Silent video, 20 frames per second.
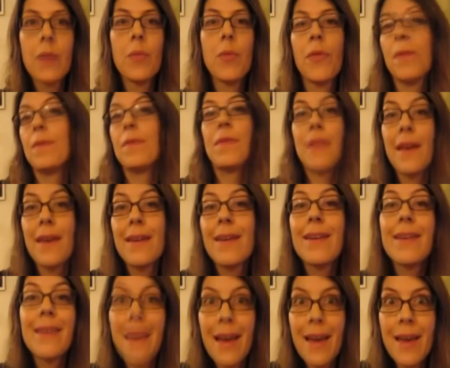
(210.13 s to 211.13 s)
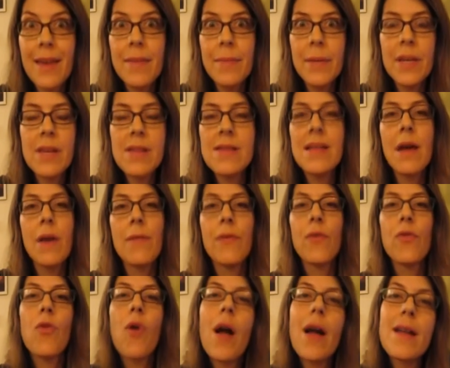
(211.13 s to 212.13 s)
Well, think again, because now
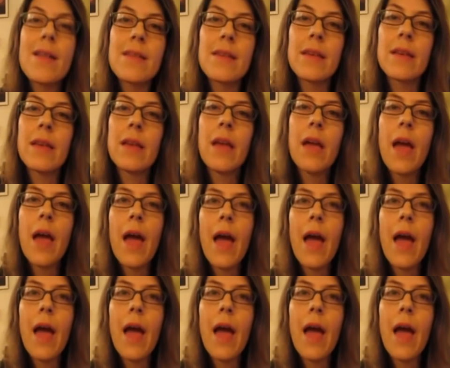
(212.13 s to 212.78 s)
Verizon